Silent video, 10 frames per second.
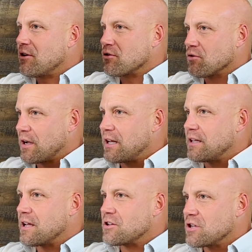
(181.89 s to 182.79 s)
creating
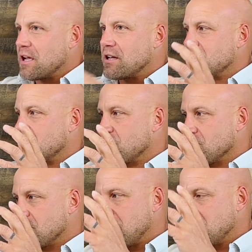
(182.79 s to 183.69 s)
that change to
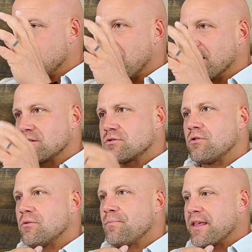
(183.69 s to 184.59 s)
create the balance.
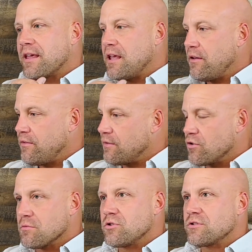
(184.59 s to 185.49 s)
So even if
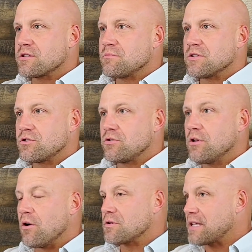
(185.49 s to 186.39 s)
your immune system is too
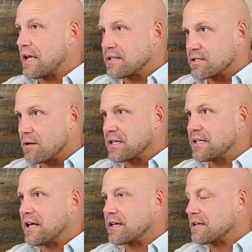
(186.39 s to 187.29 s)
low, say in something
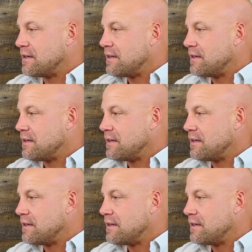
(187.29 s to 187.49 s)
like,